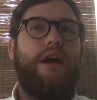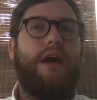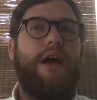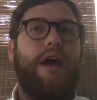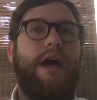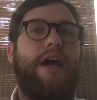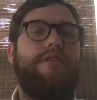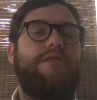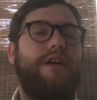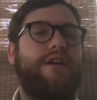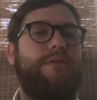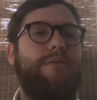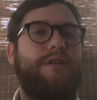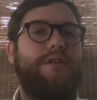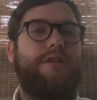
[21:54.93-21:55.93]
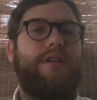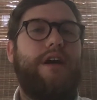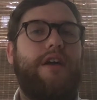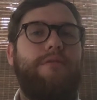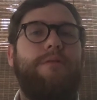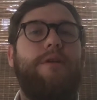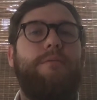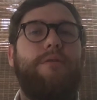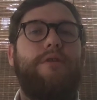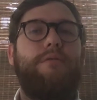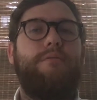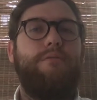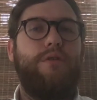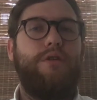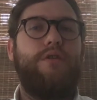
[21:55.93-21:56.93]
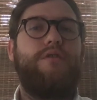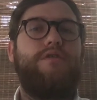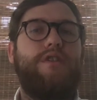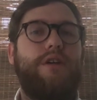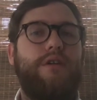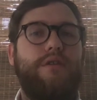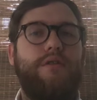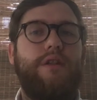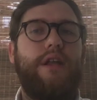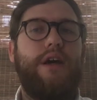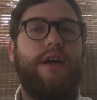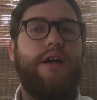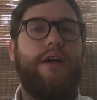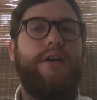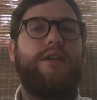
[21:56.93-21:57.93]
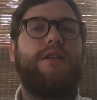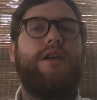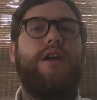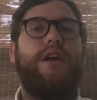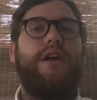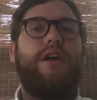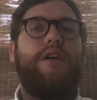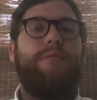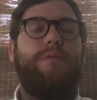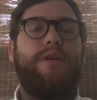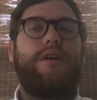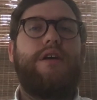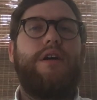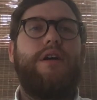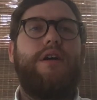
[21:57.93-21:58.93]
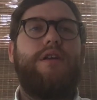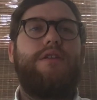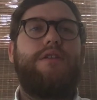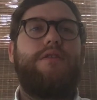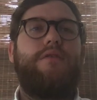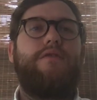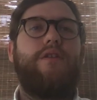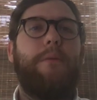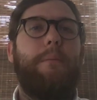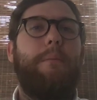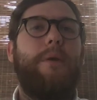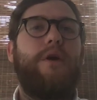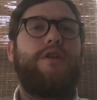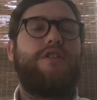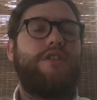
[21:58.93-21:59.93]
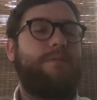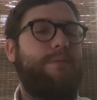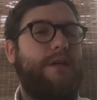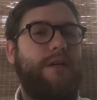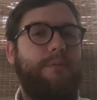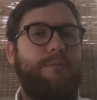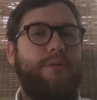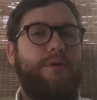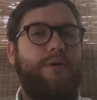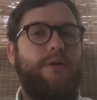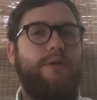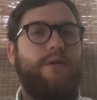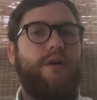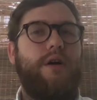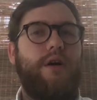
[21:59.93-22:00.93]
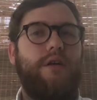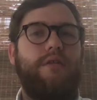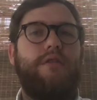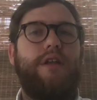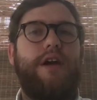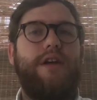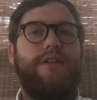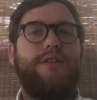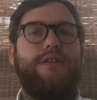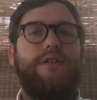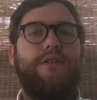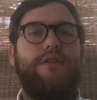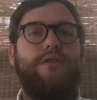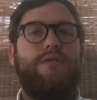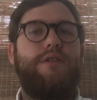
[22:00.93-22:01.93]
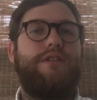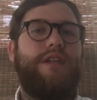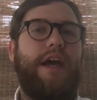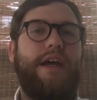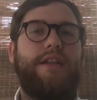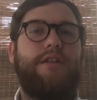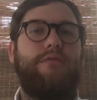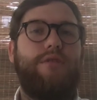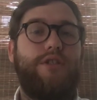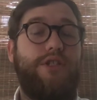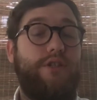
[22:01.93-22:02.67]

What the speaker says: I recommend a lot of people to move to online because for most people, online is going to do exactly what